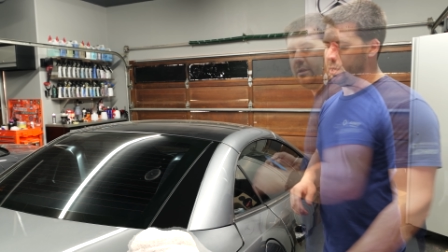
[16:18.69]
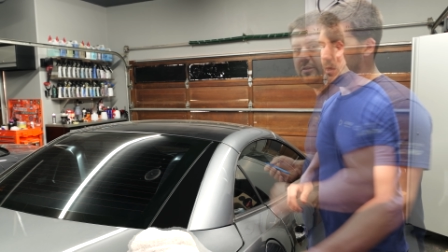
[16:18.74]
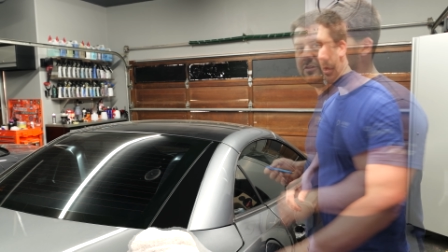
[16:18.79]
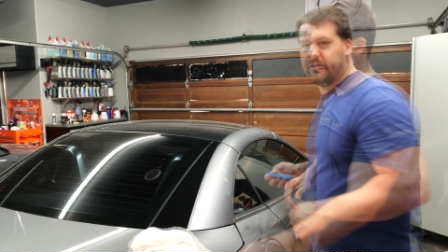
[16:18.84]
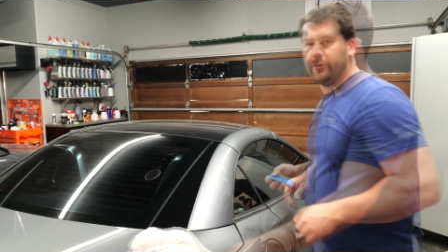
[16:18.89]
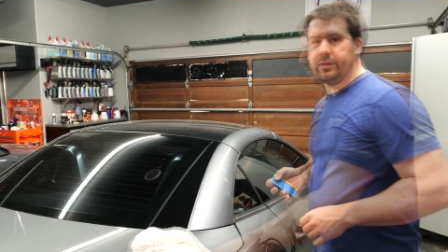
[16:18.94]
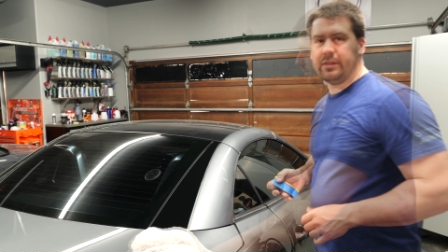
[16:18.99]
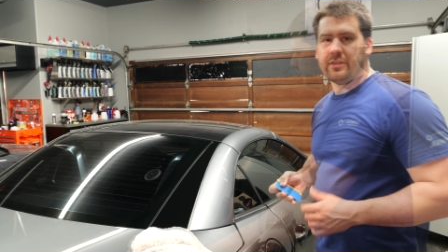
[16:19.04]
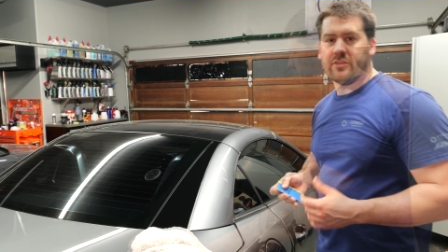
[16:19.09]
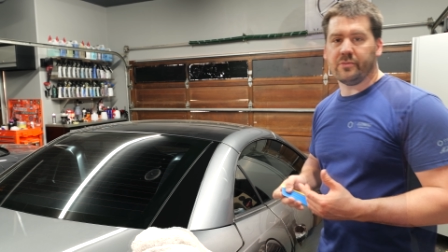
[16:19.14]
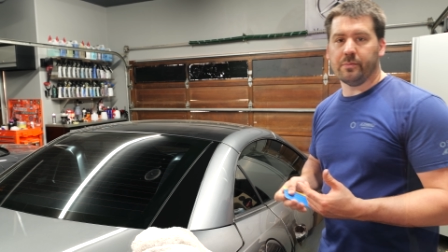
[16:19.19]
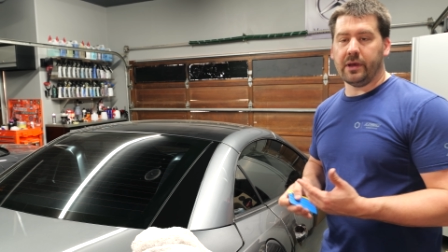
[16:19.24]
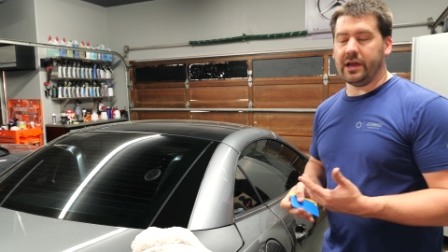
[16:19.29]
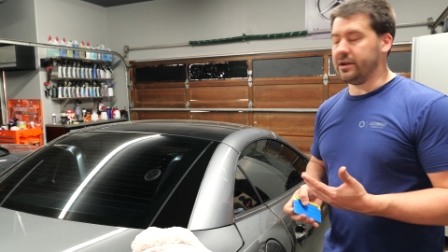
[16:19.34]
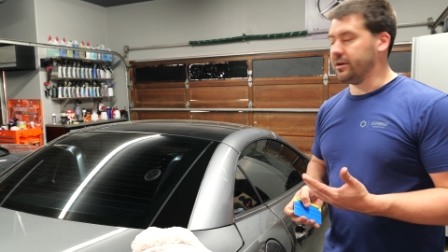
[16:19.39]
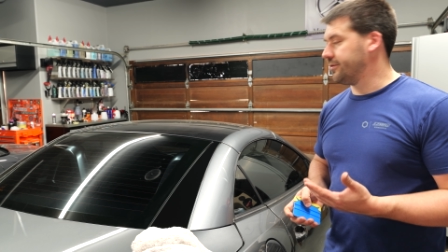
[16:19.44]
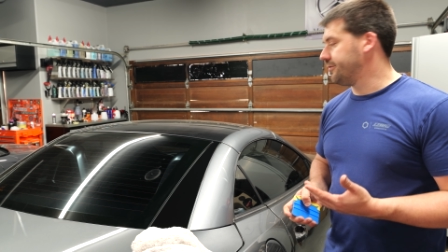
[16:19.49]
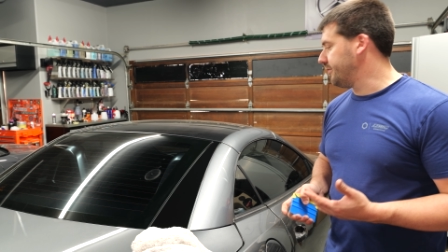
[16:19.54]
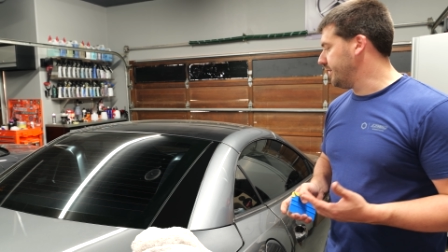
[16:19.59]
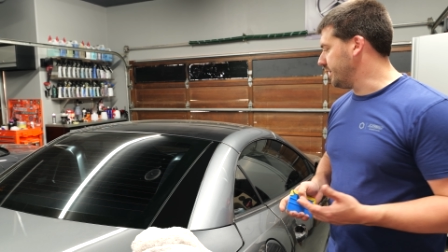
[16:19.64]
Doing this
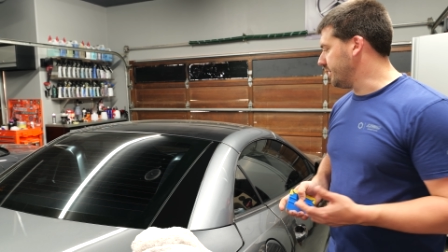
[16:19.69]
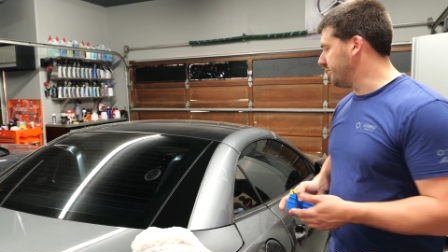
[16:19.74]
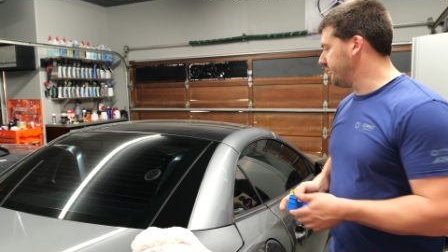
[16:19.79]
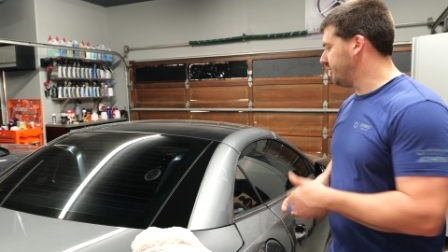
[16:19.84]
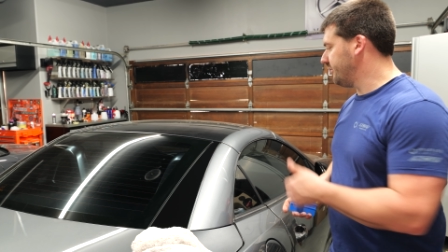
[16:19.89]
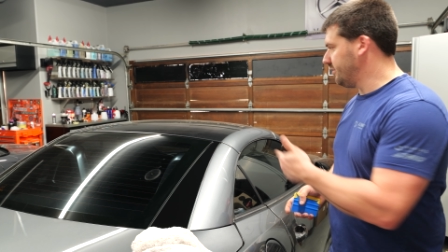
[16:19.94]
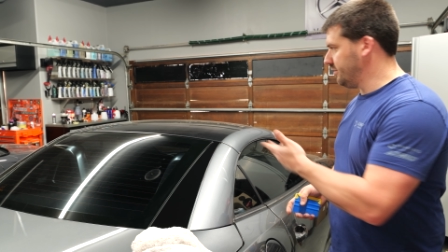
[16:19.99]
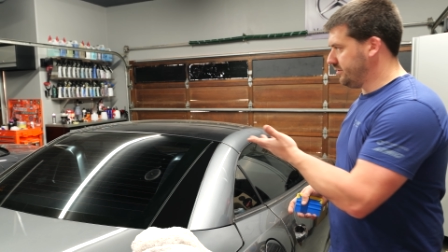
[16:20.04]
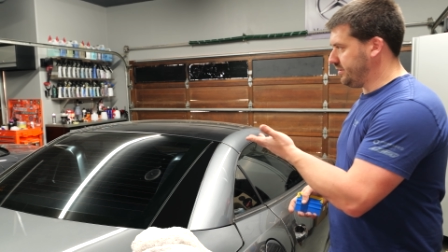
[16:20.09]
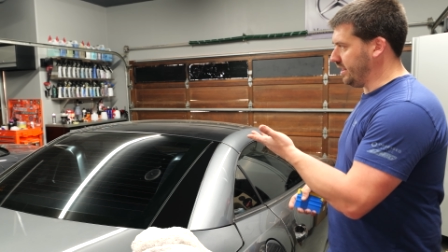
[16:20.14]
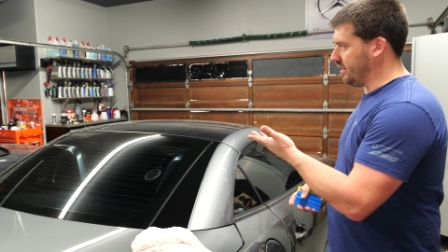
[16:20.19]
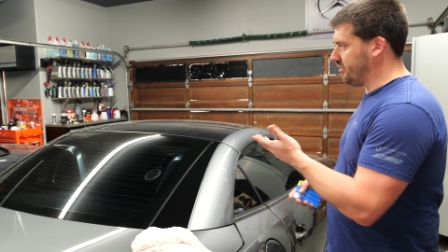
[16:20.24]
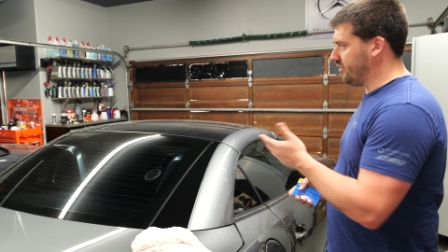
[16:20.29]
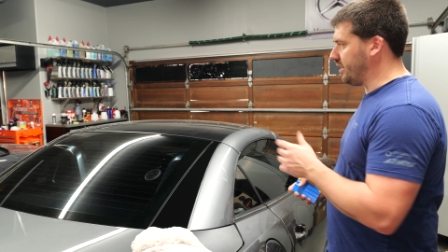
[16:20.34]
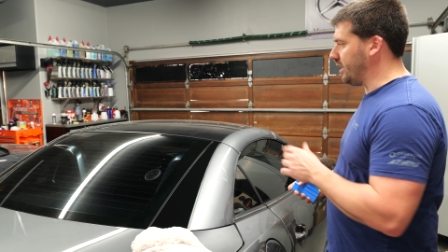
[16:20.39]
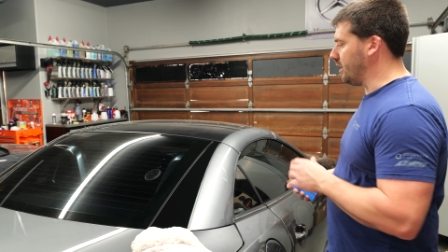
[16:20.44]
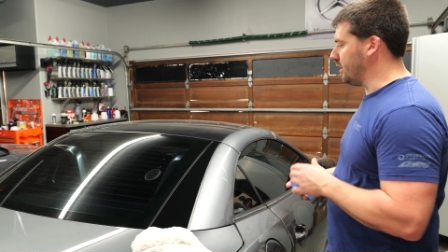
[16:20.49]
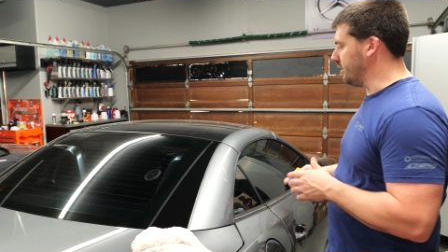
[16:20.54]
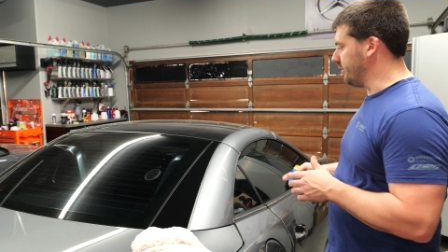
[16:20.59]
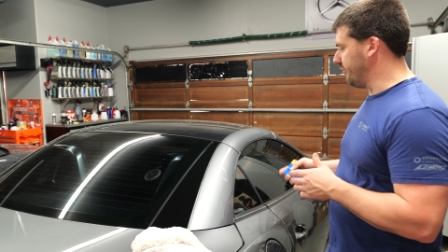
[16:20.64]
minor fix takes
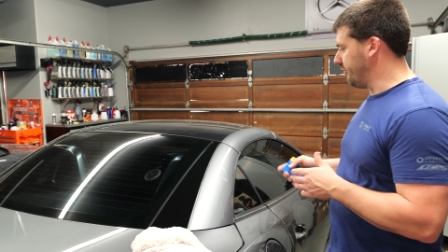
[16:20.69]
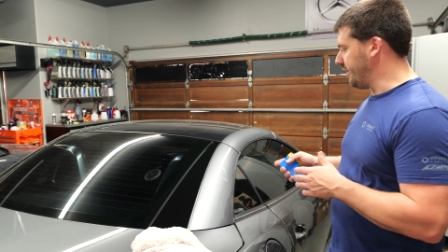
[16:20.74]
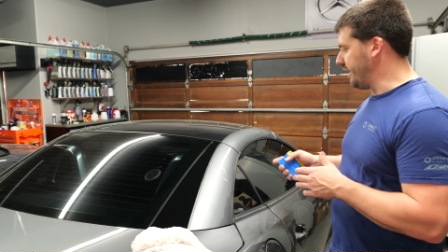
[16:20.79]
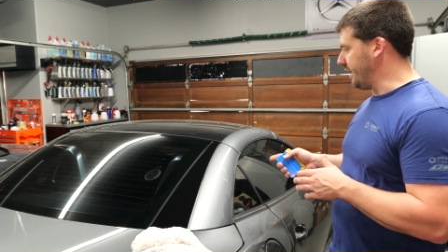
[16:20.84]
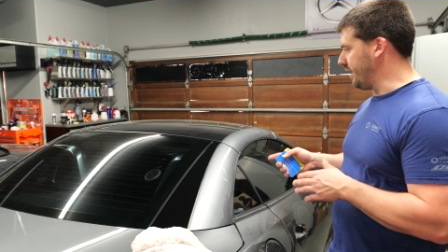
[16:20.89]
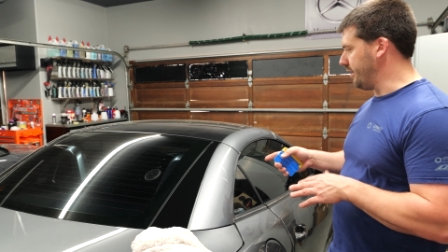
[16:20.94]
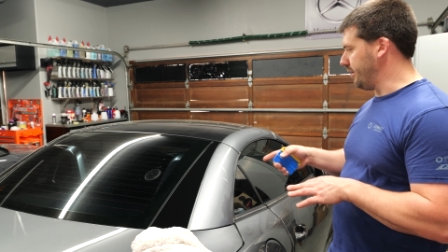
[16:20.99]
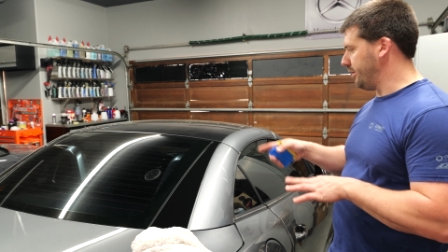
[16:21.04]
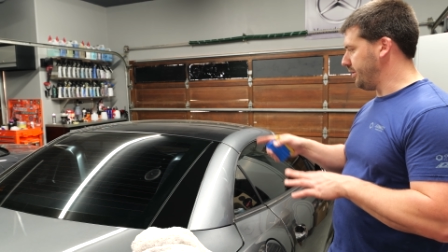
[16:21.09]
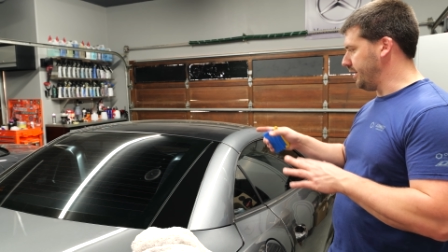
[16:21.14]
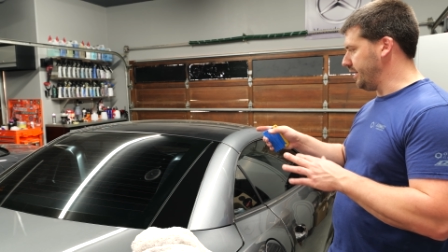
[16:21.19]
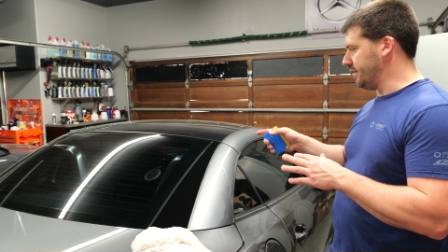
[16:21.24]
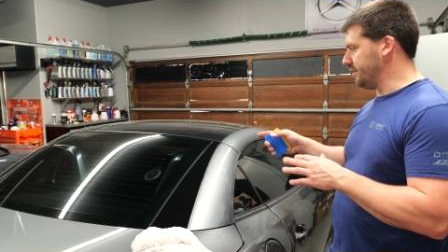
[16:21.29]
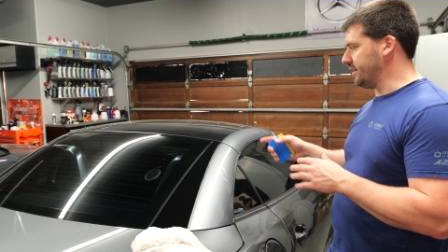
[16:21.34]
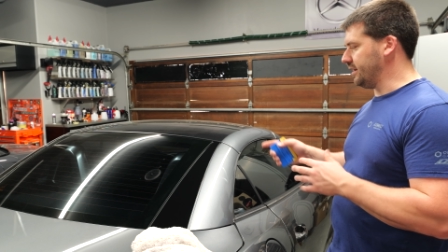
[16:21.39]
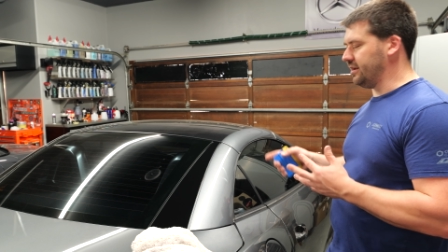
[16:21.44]
care of that thing